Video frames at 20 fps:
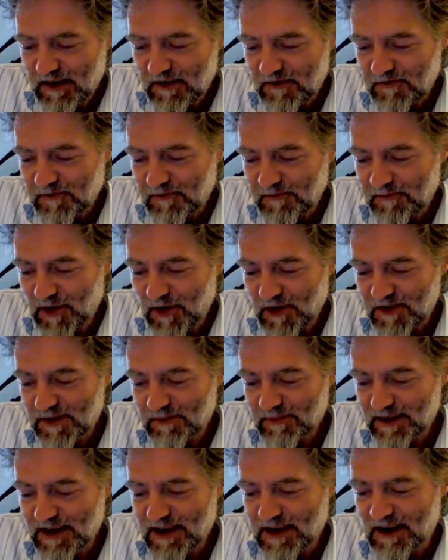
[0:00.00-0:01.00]
have
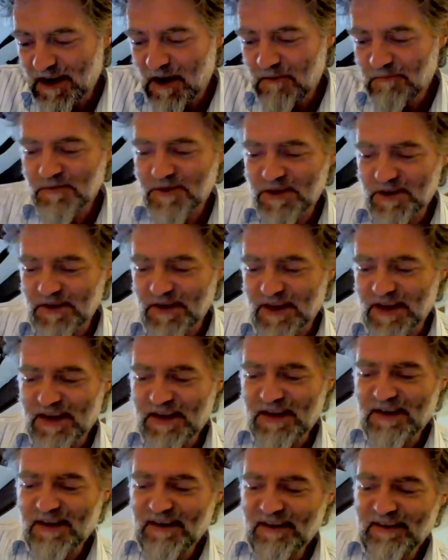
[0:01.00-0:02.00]
possibly come to
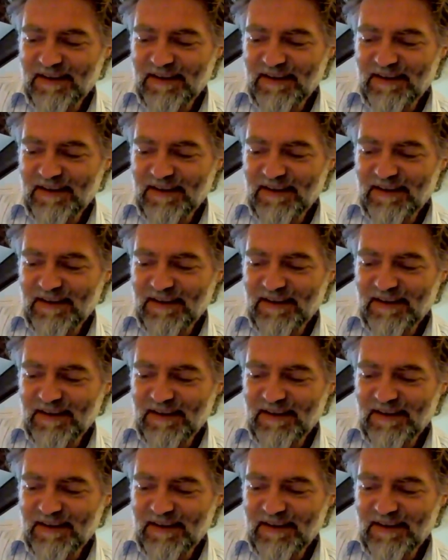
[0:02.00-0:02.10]
the,